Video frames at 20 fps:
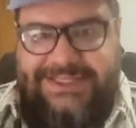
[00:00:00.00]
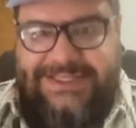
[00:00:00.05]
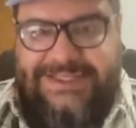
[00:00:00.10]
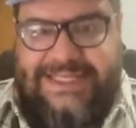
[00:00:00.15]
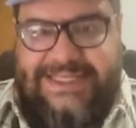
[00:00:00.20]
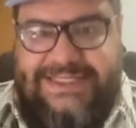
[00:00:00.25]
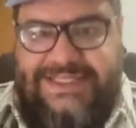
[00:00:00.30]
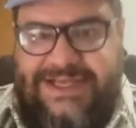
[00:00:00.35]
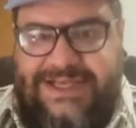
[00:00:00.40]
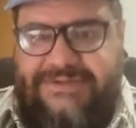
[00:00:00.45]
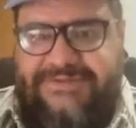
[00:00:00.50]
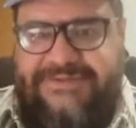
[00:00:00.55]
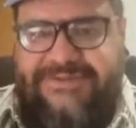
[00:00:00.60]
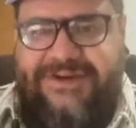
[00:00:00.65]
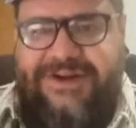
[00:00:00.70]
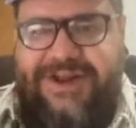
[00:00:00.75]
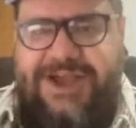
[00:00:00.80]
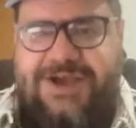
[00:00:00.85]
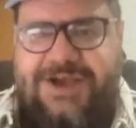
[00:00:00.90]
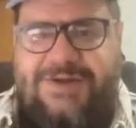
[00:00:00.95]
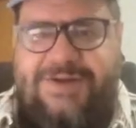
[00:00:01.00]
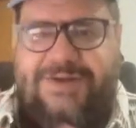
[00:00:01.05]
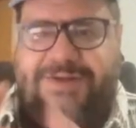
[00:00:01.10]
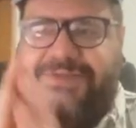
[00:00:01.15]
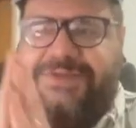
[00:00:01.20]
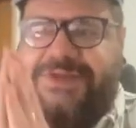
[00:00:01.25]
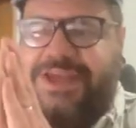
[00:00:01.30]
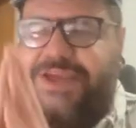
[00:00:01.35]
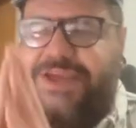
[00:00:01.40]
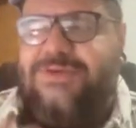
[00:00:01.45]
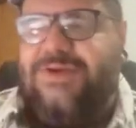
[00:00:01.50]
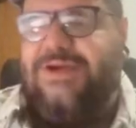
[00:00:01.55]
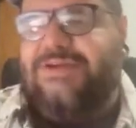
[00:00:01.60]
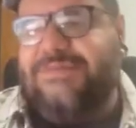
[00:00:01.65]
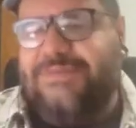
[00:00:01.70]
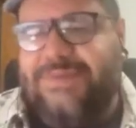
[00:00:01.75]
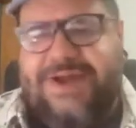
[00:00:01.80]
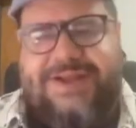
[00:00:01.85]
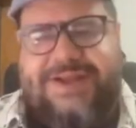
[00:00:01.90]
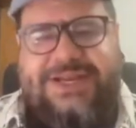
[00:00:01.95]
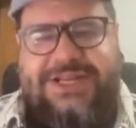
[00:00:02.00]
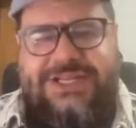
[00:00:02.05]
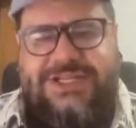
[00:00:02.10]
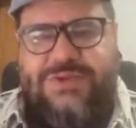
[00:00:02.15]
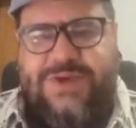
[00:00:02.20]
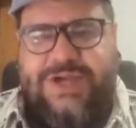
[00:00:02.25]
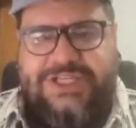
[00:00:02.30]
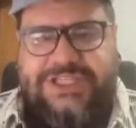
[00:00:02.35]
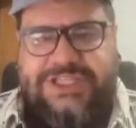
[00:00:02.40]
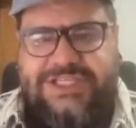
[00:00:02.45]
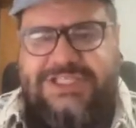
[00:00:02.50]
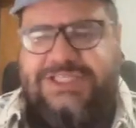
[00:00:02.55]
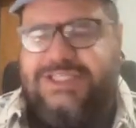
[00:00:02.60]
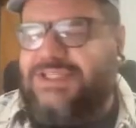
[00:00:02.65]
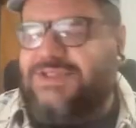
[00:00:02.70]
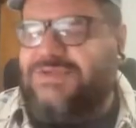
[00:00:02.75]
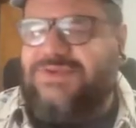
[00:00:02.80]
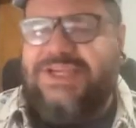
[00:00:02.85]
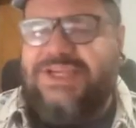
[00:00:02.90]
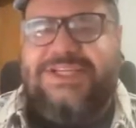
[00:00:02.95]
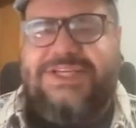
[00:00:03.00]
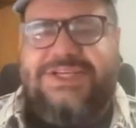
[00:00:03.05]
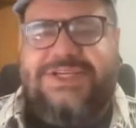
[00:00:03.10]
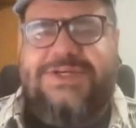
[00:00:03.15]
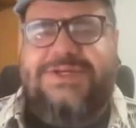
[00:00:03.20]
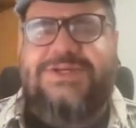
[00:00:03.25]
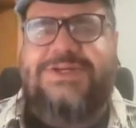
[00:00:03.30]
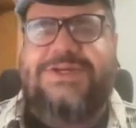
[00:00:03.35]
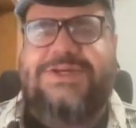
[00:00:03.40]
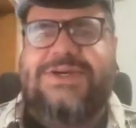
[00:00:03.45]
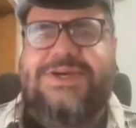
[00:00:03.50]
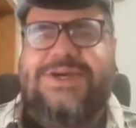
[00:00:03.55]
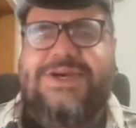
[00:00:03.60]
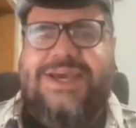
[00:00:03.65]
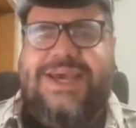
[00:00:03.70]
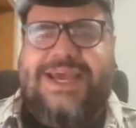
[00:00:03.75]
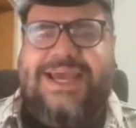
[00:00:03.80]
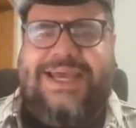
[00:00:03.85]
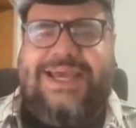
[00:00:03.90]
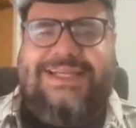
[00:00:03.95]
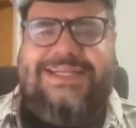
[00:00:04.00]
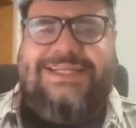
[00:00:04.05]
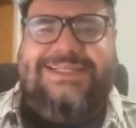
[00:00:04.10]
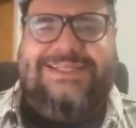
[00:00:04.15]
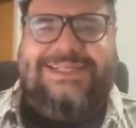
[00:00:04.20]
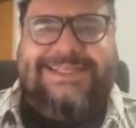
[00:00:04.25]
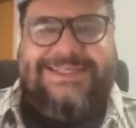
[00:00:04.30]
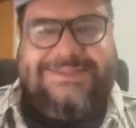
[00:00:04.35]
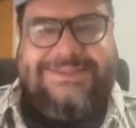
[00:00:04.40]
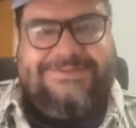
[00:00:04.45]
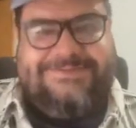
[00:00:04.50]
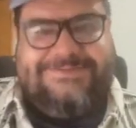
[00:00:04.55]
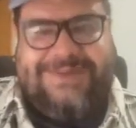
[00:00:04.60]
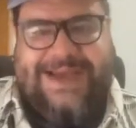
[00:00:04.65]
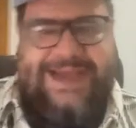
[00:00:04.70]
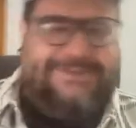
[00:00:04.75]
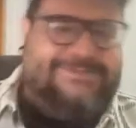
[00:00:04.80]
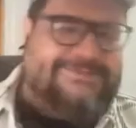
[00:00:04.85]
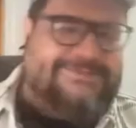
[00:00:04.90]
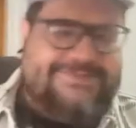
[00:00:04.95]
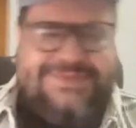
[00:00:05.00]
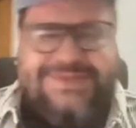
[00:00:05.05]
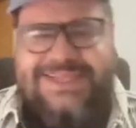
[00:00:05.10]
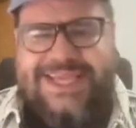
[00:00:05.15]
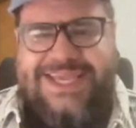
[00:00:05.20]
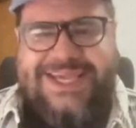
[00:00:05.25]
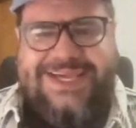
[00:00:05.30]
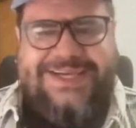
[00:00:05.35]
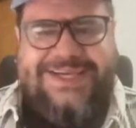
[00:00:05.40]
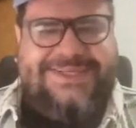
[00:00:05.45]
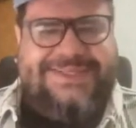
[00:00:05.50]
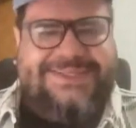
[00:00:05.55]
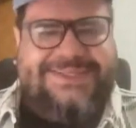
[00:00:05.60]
That's all for now. Thank you, everybody that is watching this video. And bye. See ya.